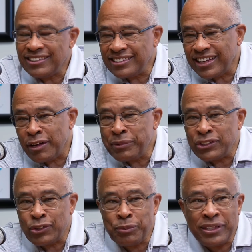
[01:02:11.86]
I'm
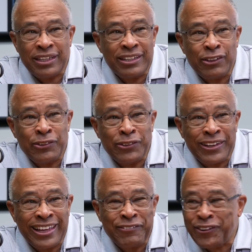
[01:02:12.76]
assuming that you
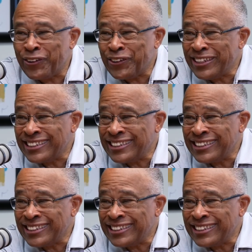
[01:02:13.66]
have all these.